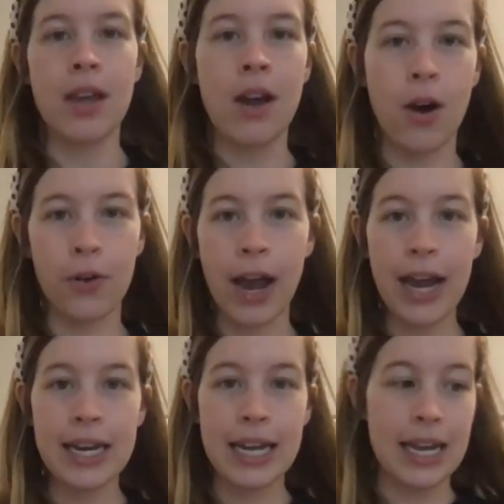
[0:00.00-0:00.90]

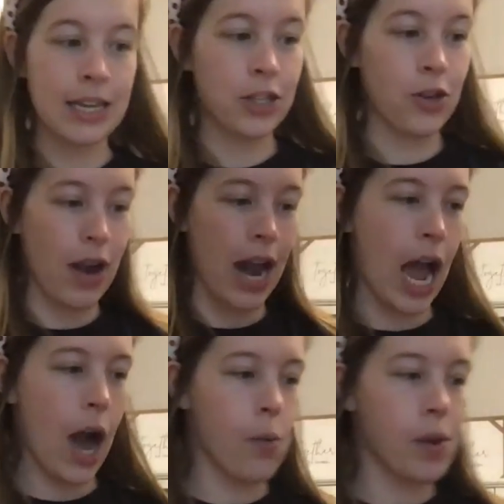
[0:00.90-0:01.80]
Alrighty, so
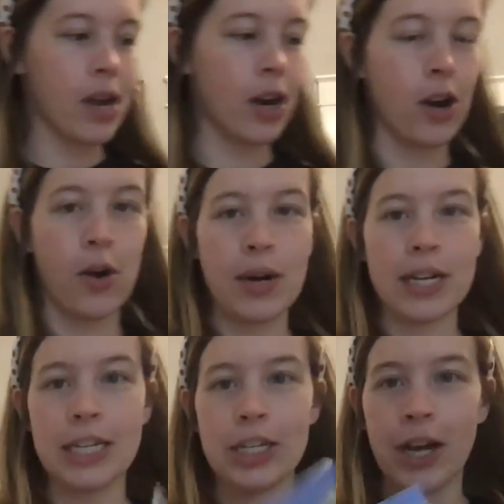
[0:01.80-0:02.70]
now we are going
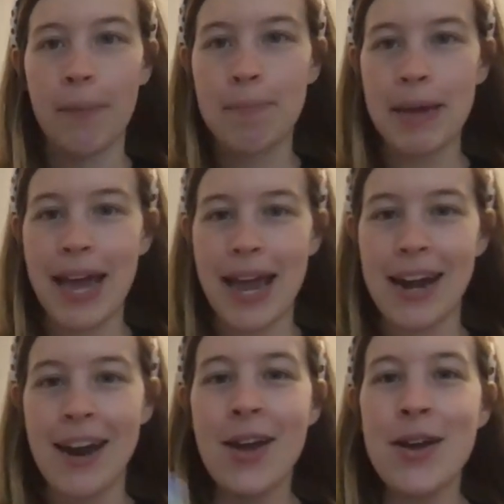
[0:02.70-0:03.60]
to jump
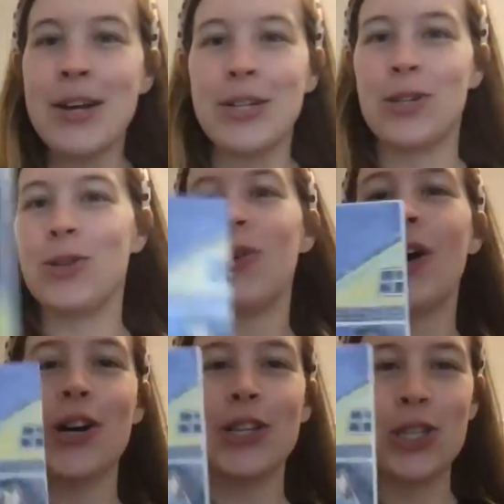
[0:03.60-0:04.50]
in to
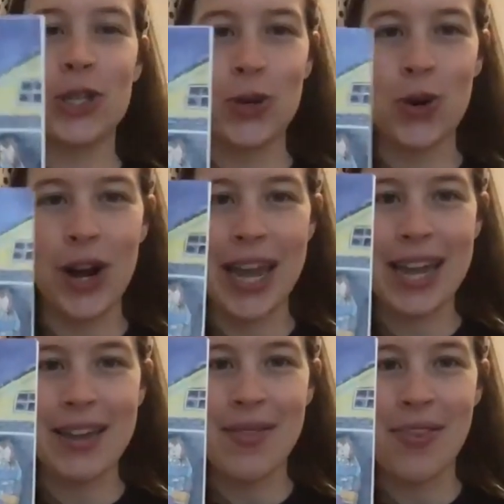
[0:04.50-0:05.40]
our
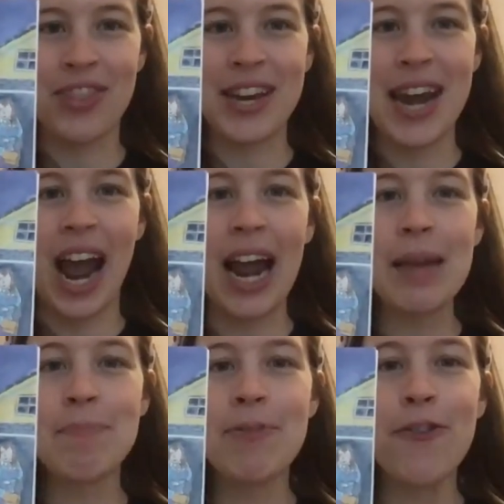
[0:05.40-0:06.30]
story, The
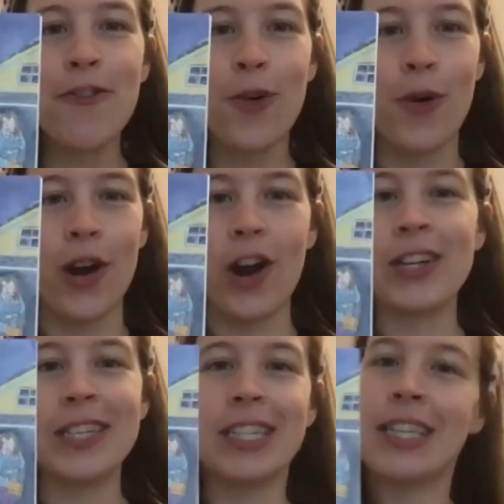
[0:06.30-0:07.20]
Night Before
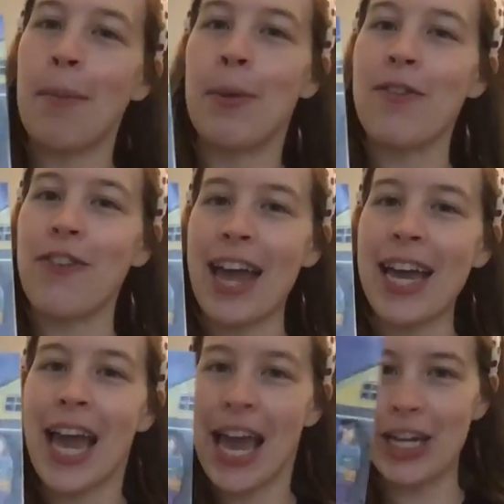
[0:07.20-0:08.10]
Summer
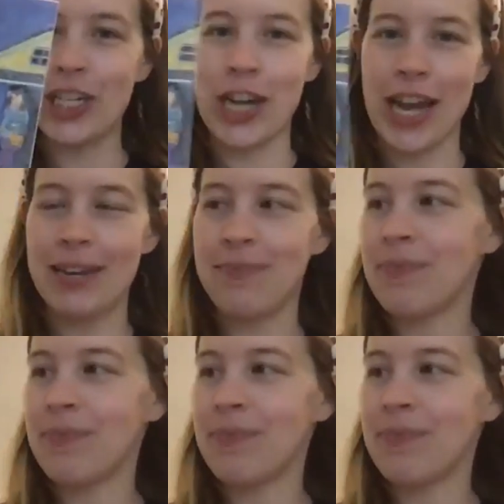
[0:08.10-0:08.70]
Vacation.